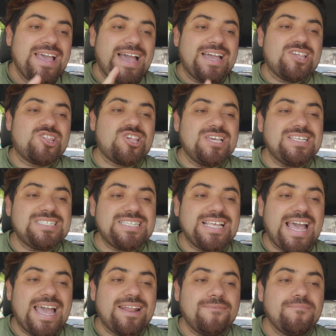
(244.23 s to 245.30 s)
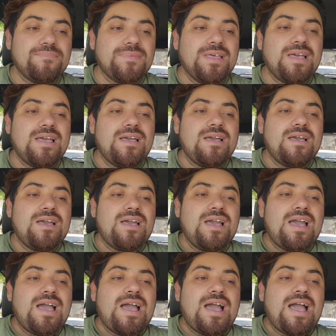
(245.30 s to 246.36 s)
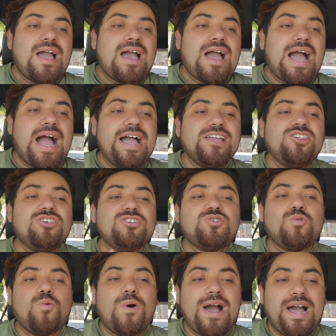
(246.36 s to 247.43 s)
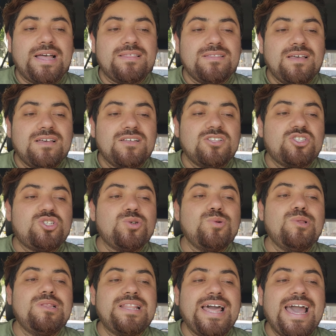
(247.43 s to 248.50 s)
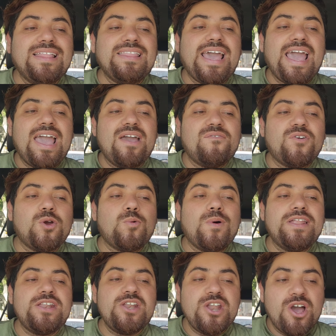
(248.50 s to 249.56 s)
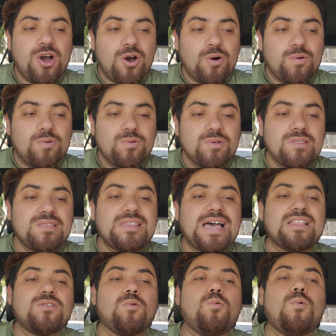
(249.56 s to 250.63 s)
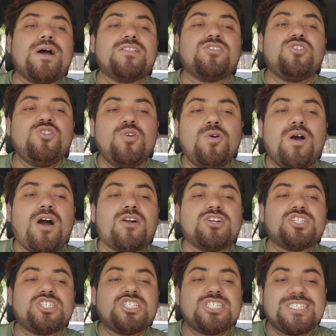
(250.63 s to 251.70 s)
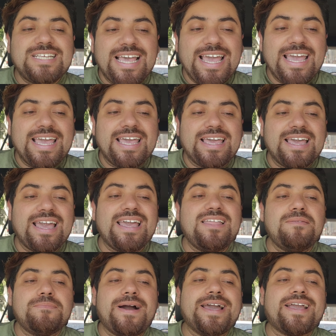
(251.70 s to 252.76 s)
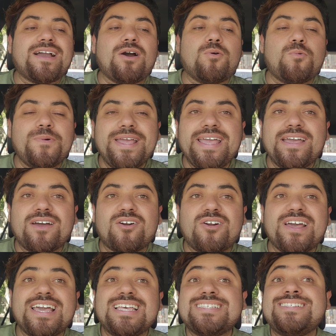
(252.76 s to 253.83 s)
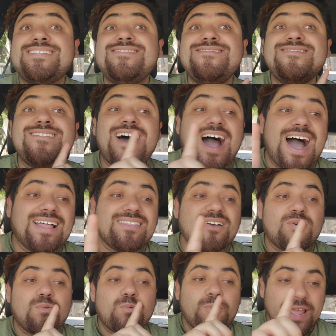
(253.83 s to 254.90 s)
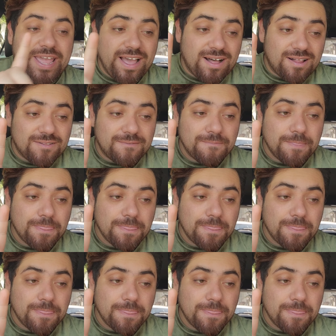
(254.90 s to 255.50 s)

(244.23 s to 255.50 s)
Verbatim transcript: And she said, I just want to let everyone know that what you are seeing in my career is not real.